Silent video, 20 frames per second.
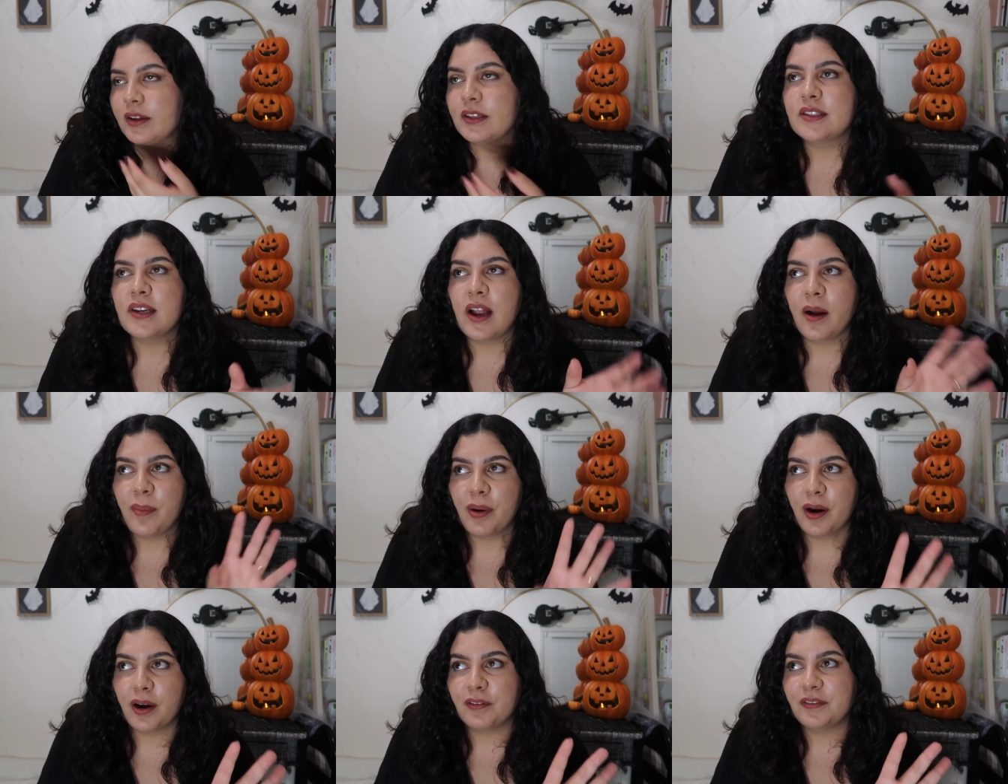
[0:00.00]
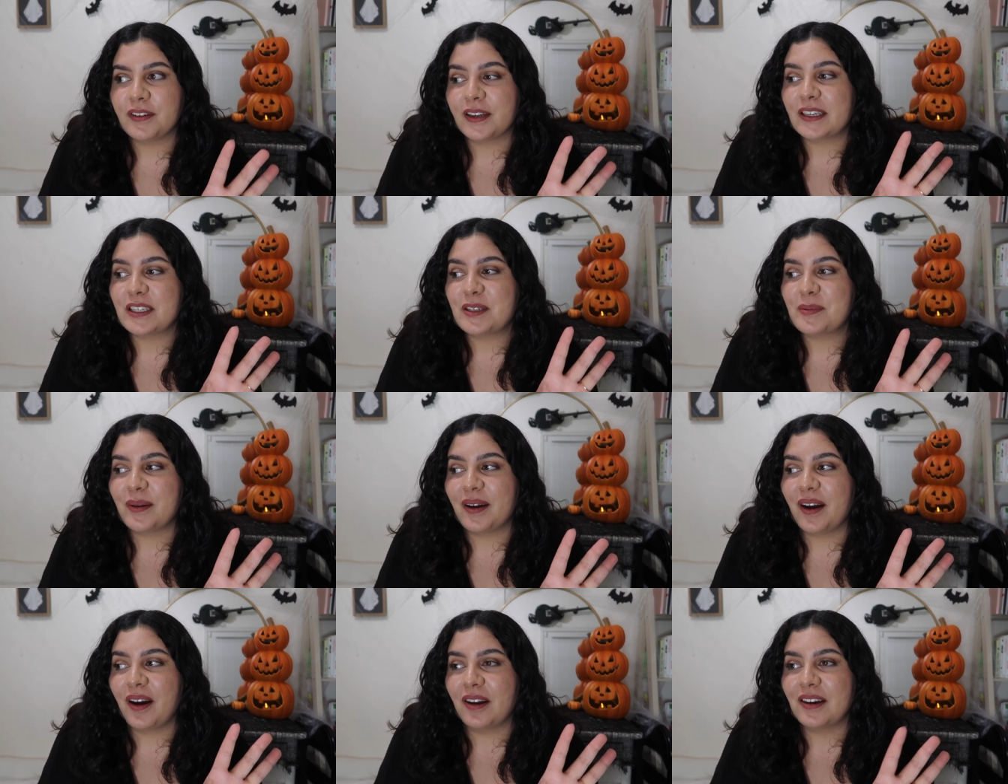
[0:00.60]
It's not perfect,
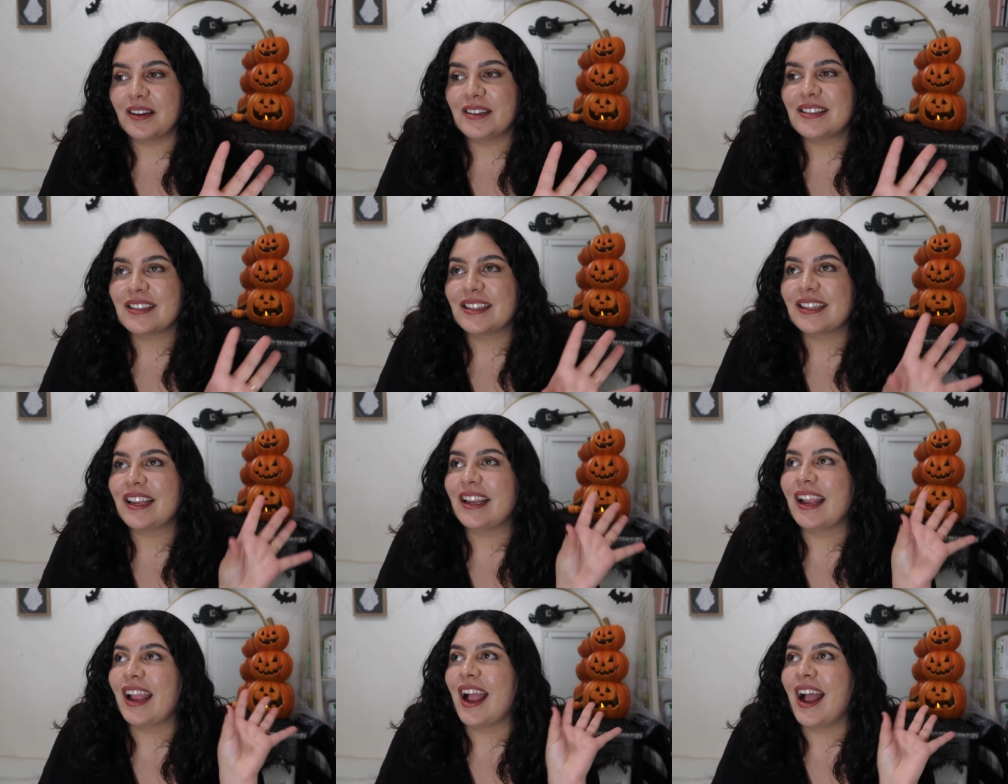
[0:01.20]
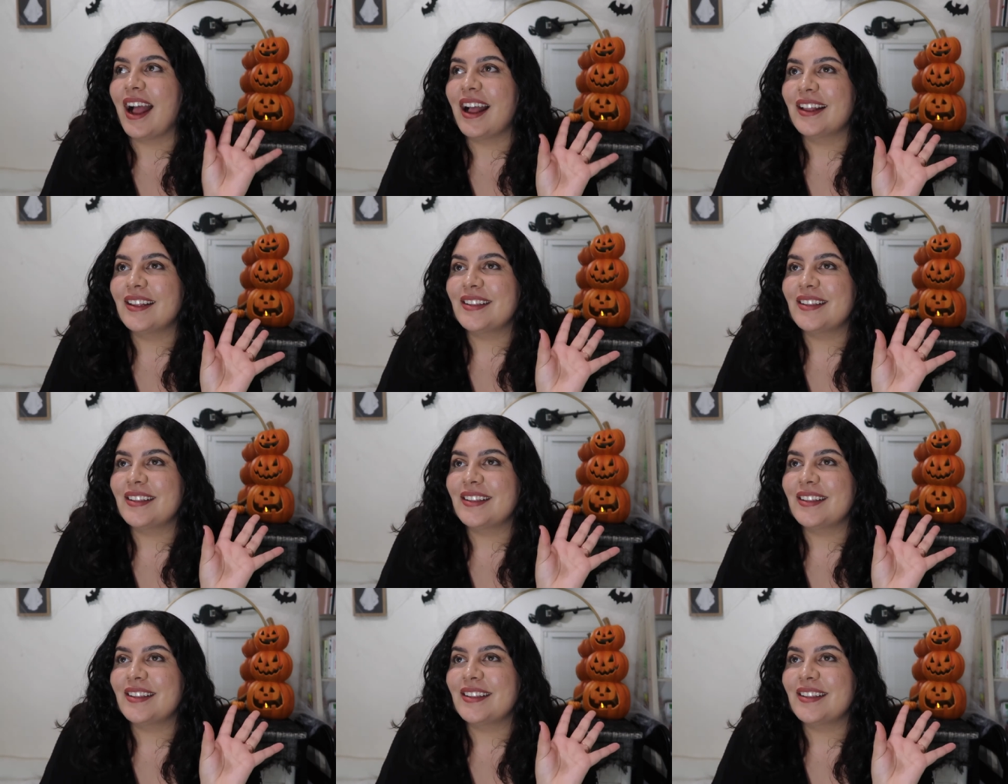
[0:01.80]
but honestly,